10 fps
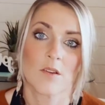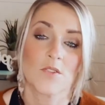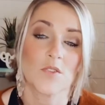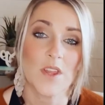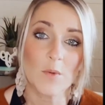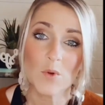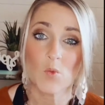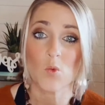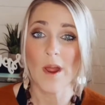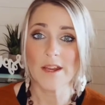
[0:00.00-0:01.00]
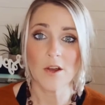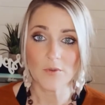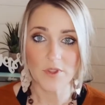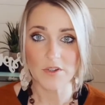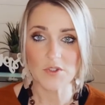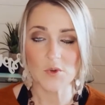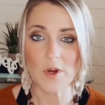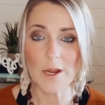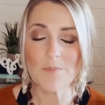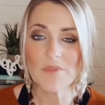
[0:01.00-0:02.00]
So they would write out their
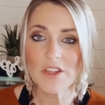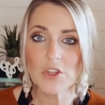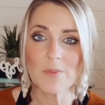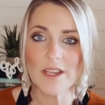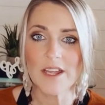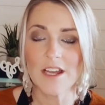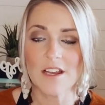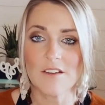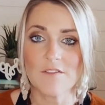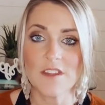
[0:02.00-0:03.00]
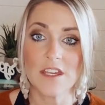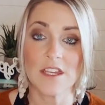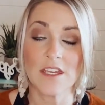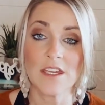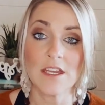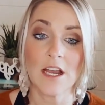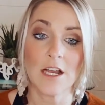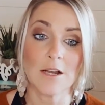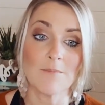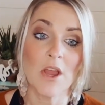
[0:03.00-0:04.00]
story. Then you might have the
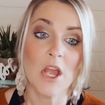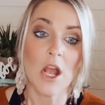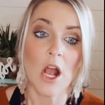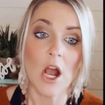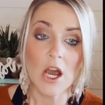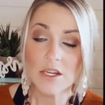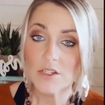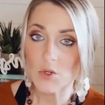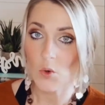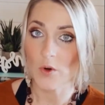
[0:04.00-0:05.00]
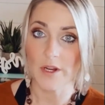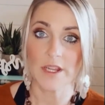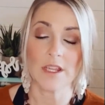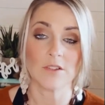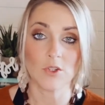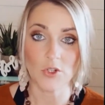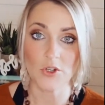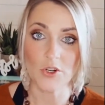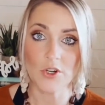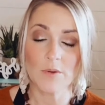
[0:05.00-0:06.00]
auditory
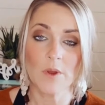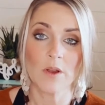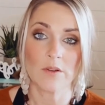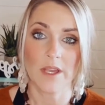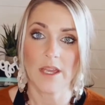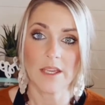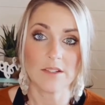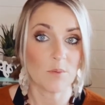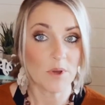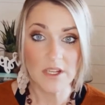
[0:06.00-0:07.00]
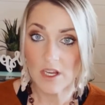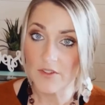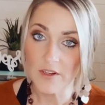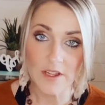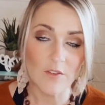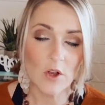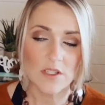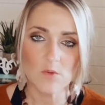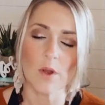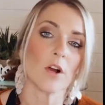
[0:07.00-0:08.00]
learner, okay, depending on their level
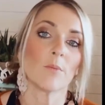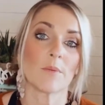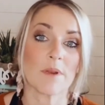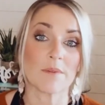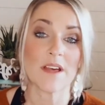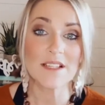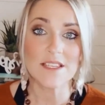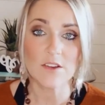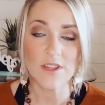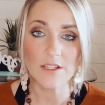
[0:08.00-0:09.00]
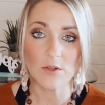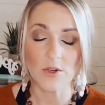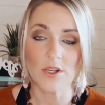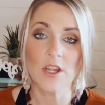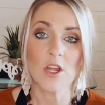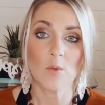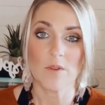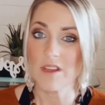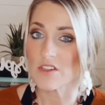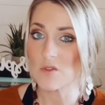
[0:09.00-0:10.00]
as well, but maybe that's how they learn, where
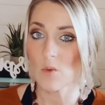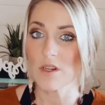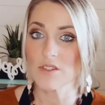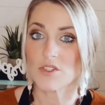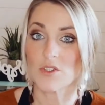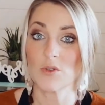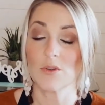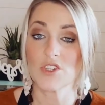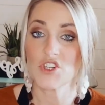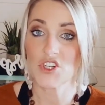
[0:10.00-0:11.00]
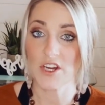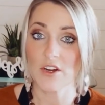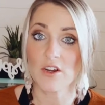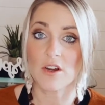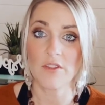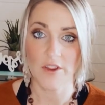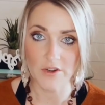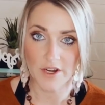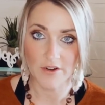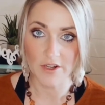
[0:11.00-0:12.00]
they just want to share their
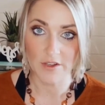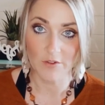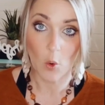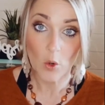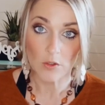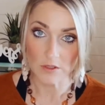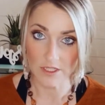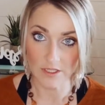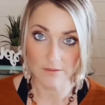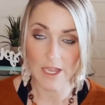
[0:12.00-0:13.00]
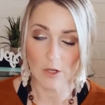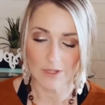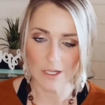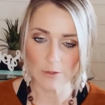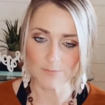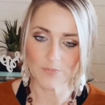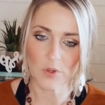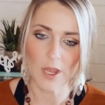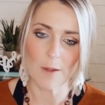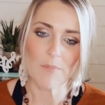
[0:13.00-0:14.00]
narrative orally out loud,
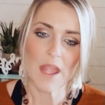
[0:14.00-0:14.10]
okay?